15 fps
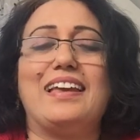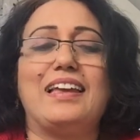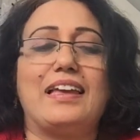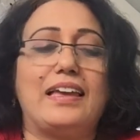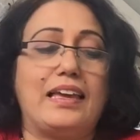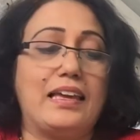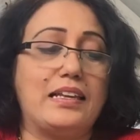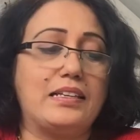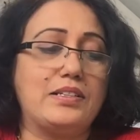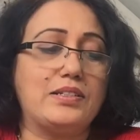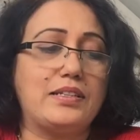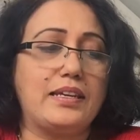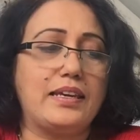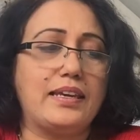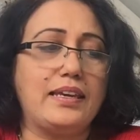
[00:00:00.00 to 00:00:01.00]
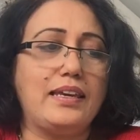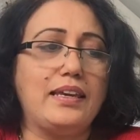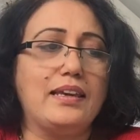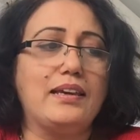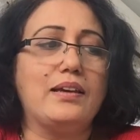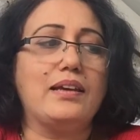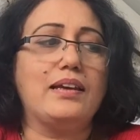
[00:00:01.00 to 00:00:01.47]
And today,
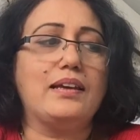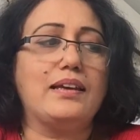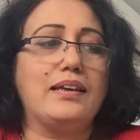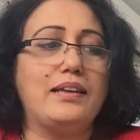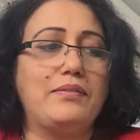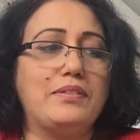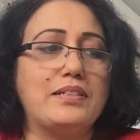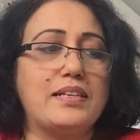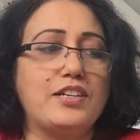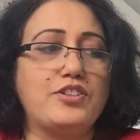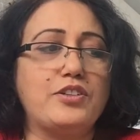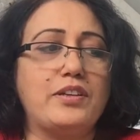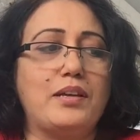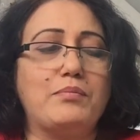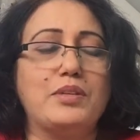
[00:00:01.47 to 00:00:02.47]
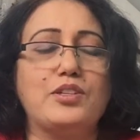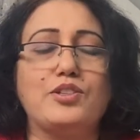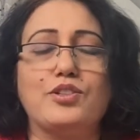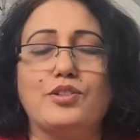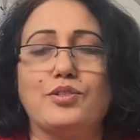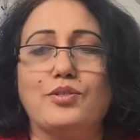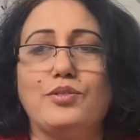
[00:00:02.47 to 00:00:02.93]
in session number
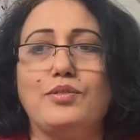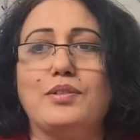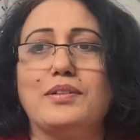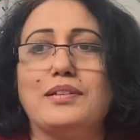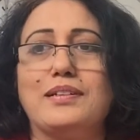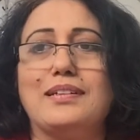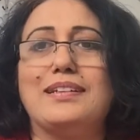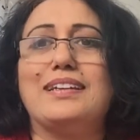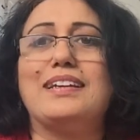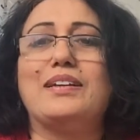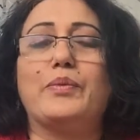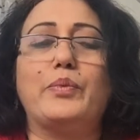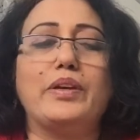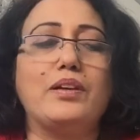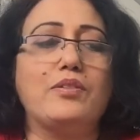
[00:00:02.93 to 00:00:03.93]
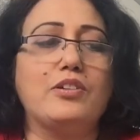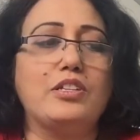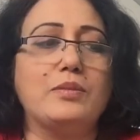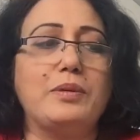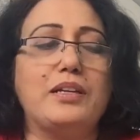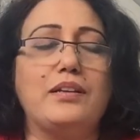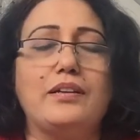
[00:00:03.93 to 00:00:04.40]
2, we're going to
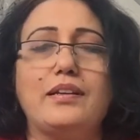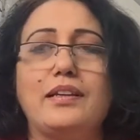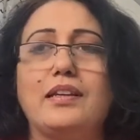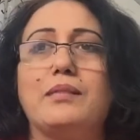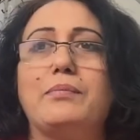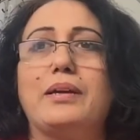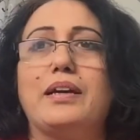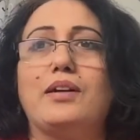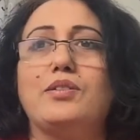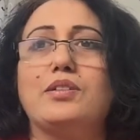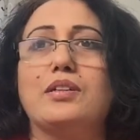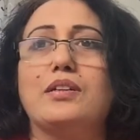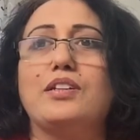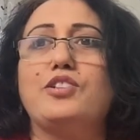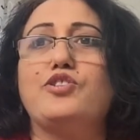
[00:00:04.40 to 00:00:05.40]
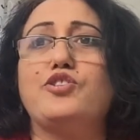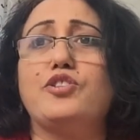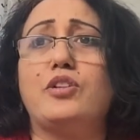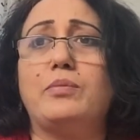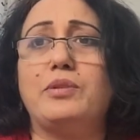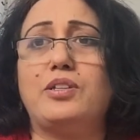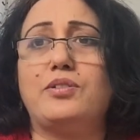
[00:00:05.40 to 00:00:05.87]
be learning about
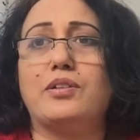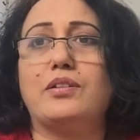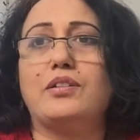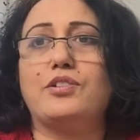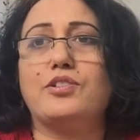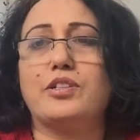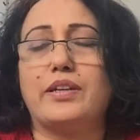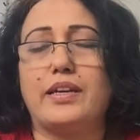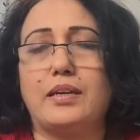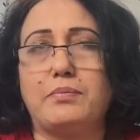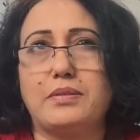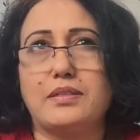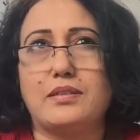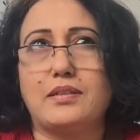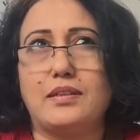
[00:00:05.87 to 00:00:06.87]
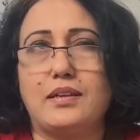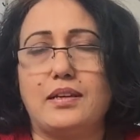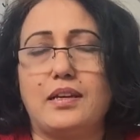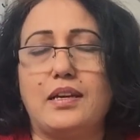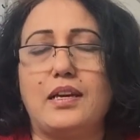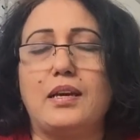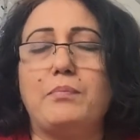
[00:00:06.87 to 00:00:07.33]
geometrical shapes.
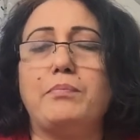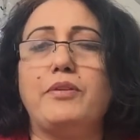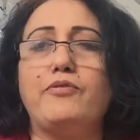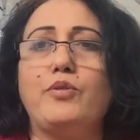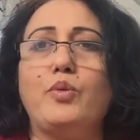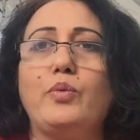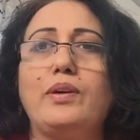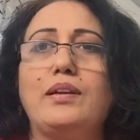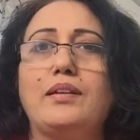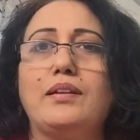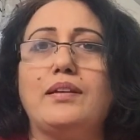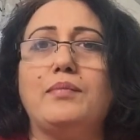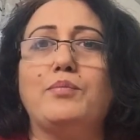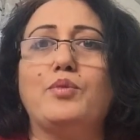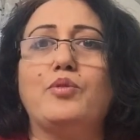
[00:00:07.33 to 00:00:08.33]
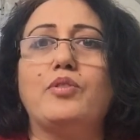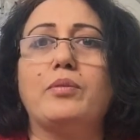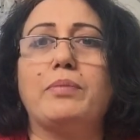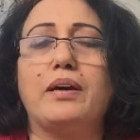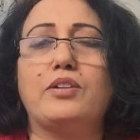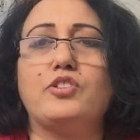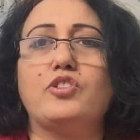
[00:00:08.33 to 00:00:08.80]
Before we learn more
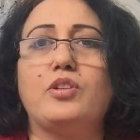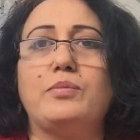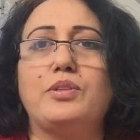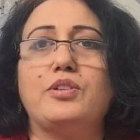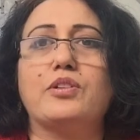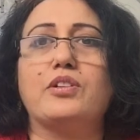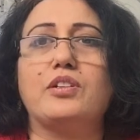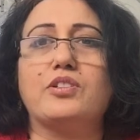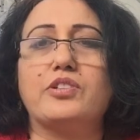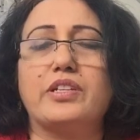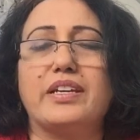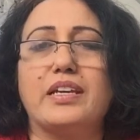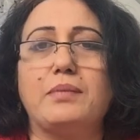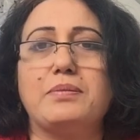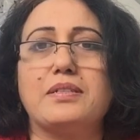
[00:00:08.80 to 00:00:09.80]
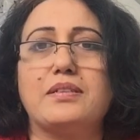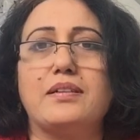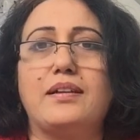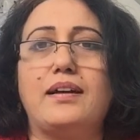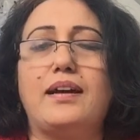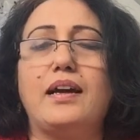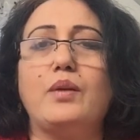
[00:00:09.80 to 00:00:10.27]
about geometrical shapes,
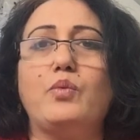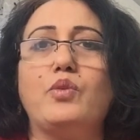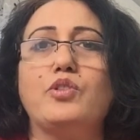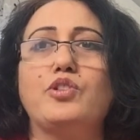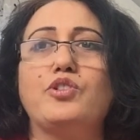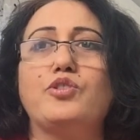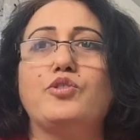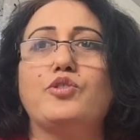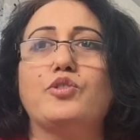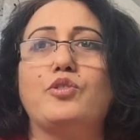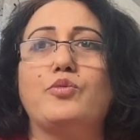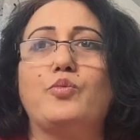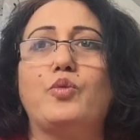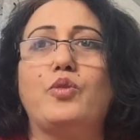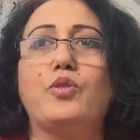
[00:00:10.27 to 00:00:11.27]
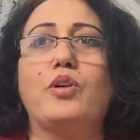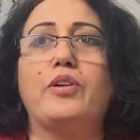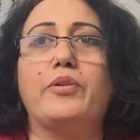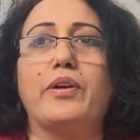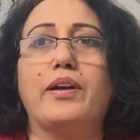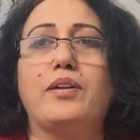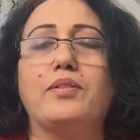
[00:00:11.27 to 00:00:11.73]
I want you to walk
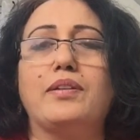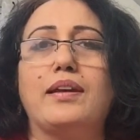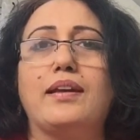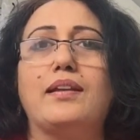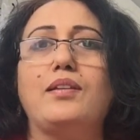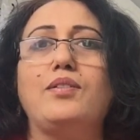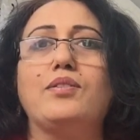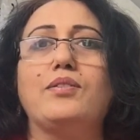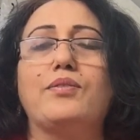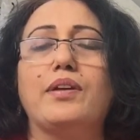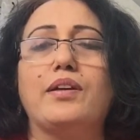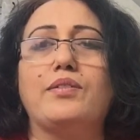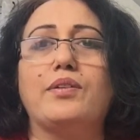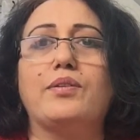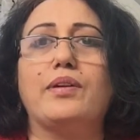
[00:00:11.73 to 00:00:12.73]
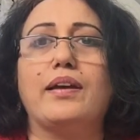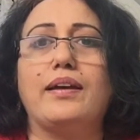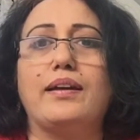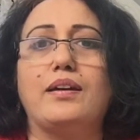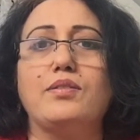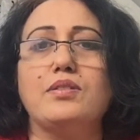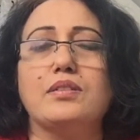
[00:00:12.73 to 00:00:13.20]
around and look around your
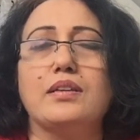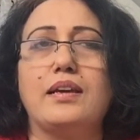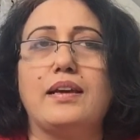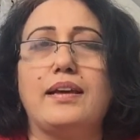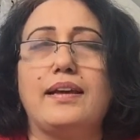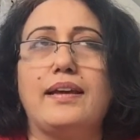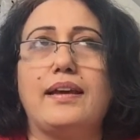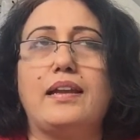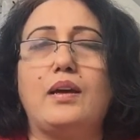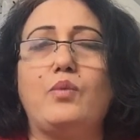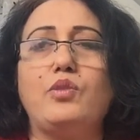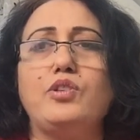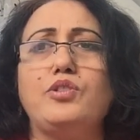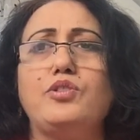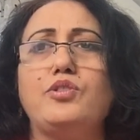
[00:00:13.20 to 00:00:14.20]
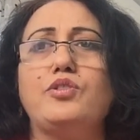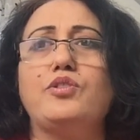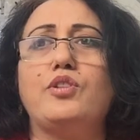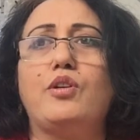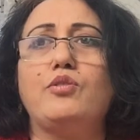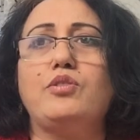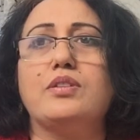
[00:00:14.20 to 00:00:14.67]
house, and I want you to
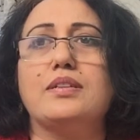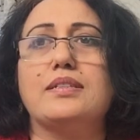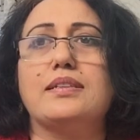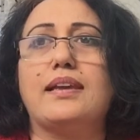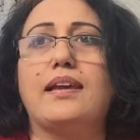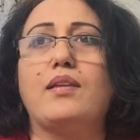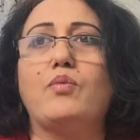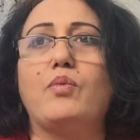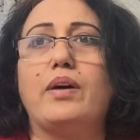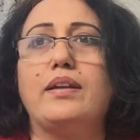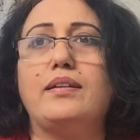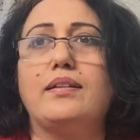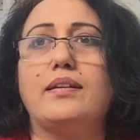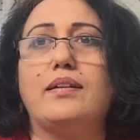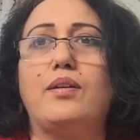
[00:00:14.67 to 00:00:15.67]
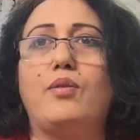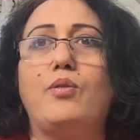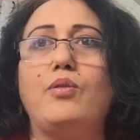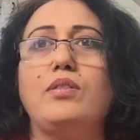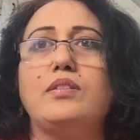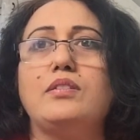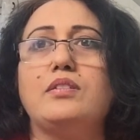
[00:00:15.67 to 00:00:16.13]
notice and wonder
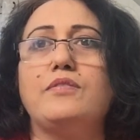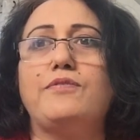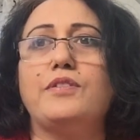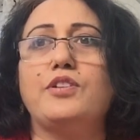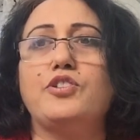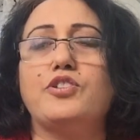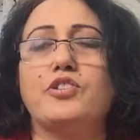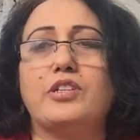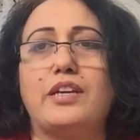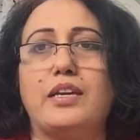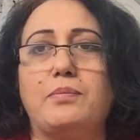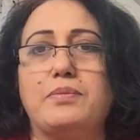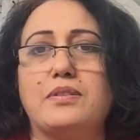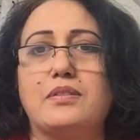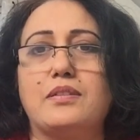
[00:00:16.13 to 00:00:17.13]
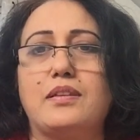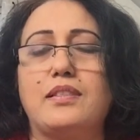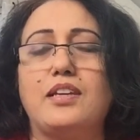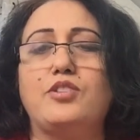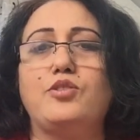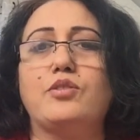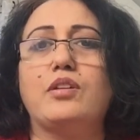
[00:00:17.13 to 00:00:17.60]
all the different shapes
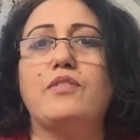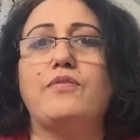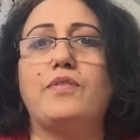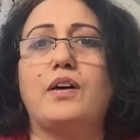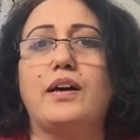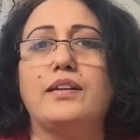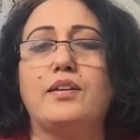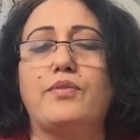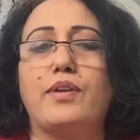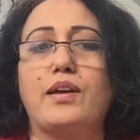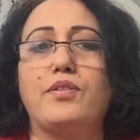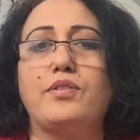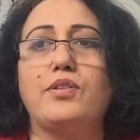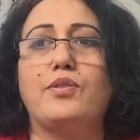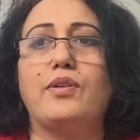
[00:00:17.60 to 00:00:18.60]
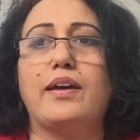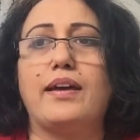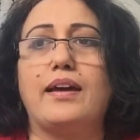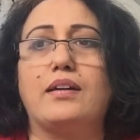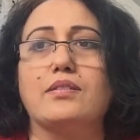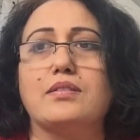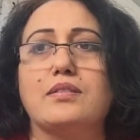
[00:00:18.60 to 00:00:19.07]
that you can find around your
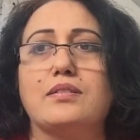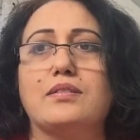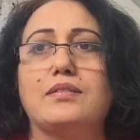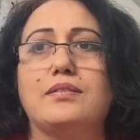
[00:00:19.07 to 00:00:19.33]
house.